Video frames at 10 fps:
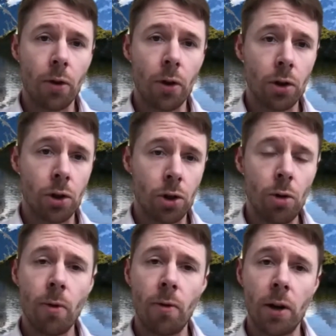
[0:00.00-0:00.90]
that can
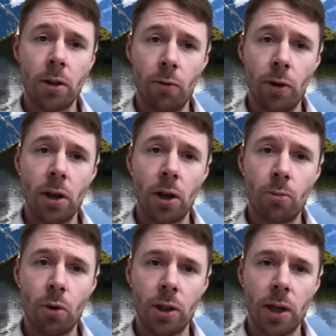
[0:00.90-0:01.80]
supervise a research
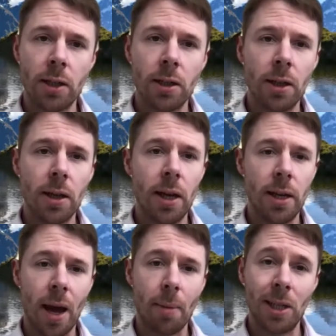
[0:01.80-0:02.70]
project in
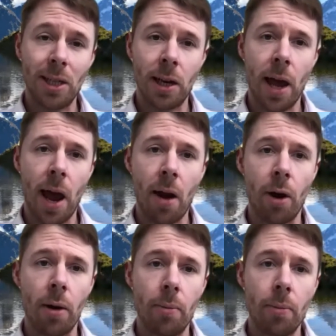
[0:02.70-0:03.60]
that particular area.